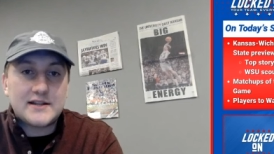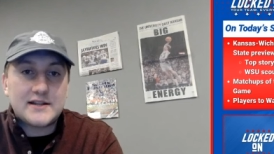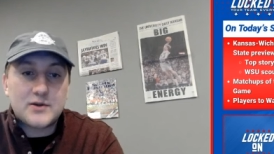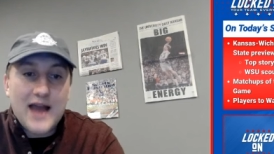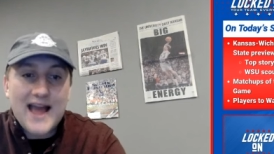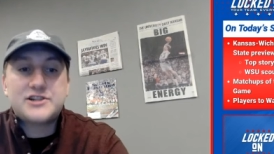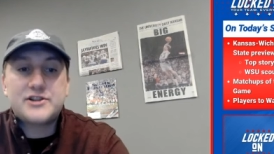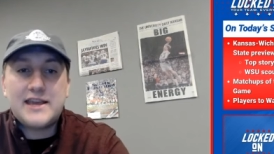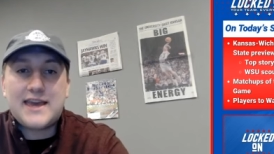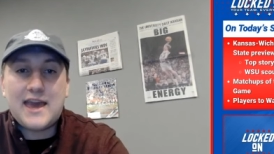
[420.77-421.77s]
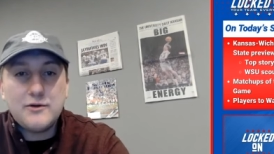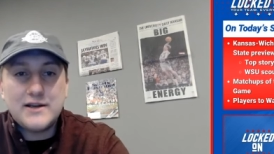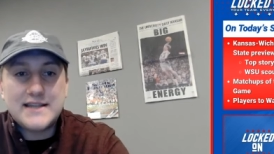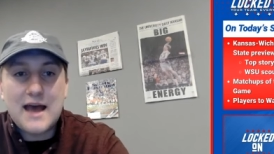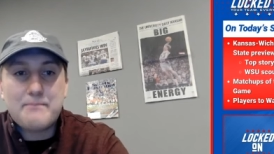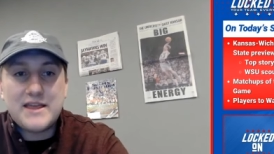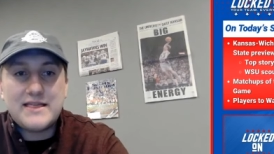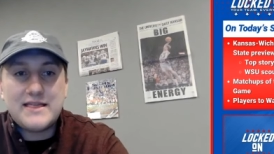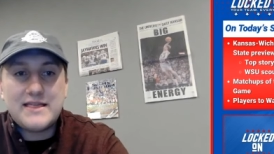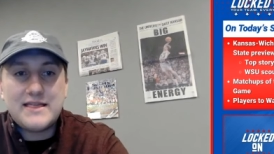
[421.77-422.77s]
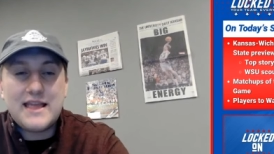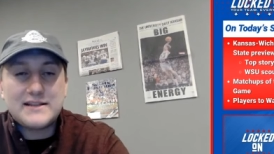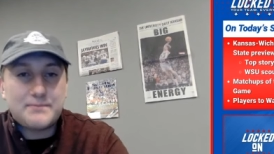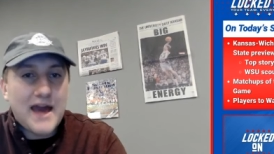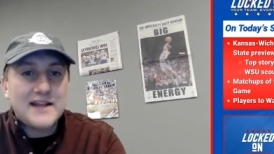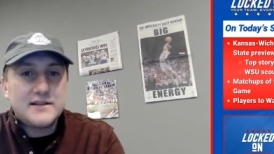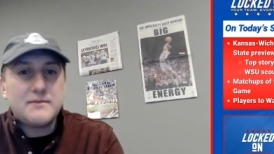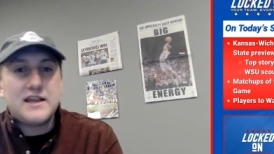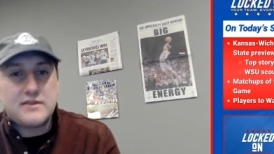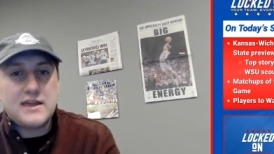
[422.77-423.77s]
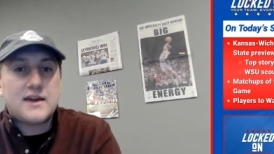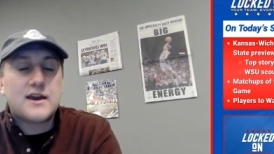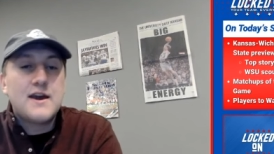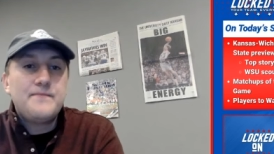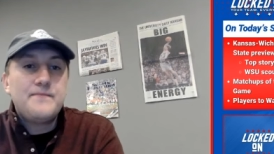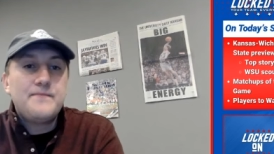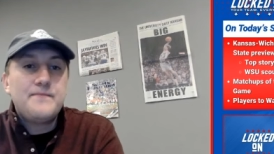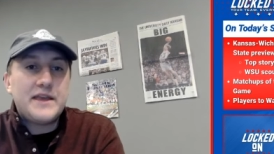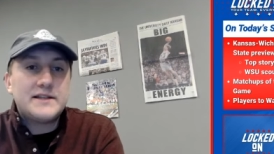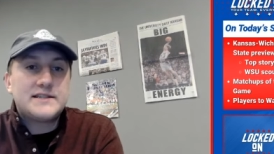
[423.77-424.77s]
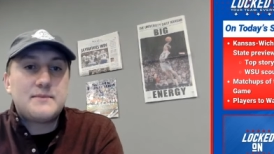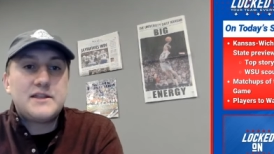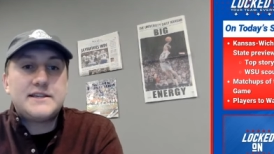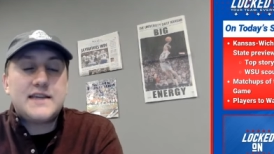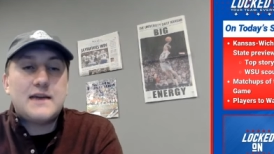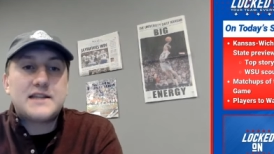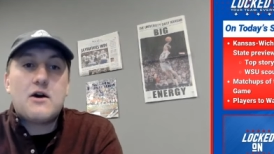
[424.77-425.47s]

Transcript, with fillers: So actually, KU has not been as bad as you might think in some of these games.